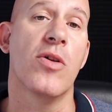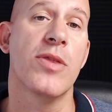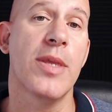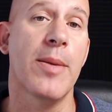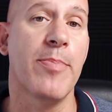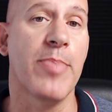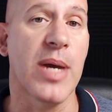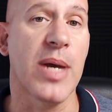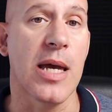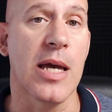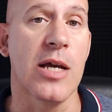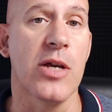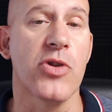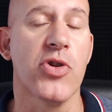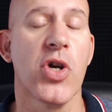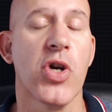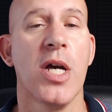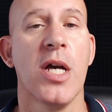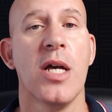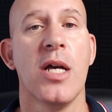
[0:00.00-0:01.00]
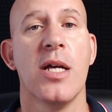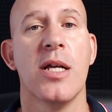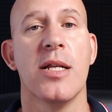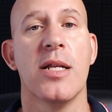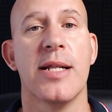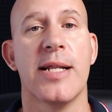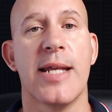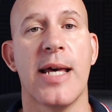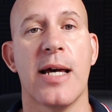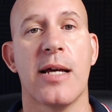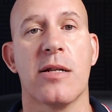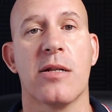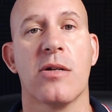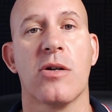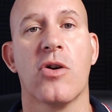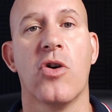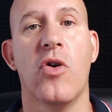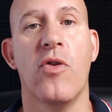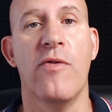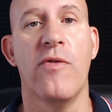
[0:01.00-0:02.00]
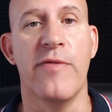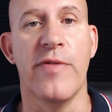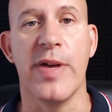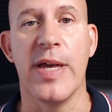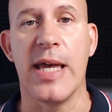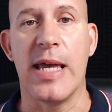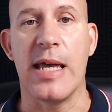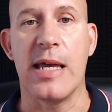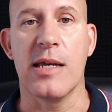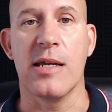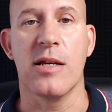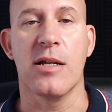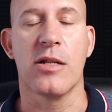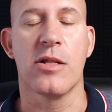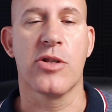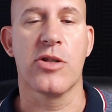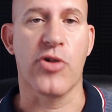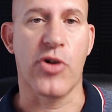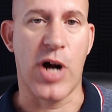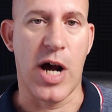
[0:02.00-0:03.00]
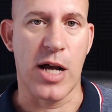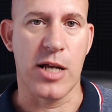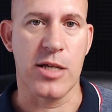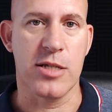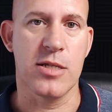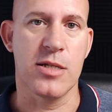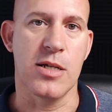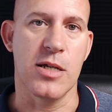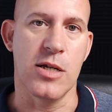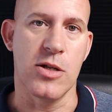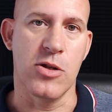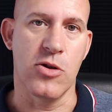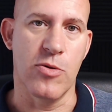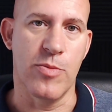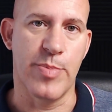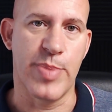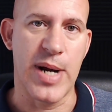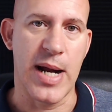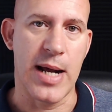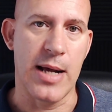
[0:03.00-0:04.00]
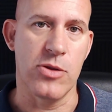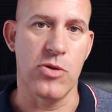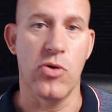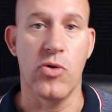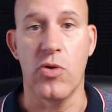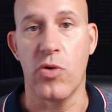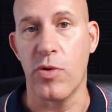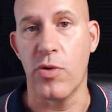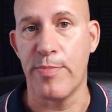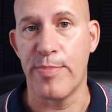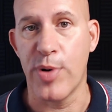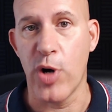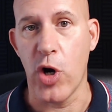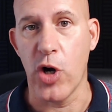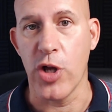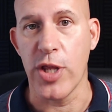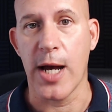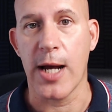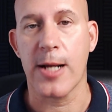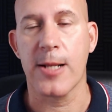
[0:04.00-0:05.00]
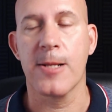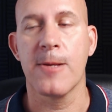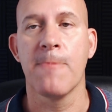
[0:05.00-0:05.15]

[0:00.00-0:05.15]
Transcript: the page that convey trust in your brand or product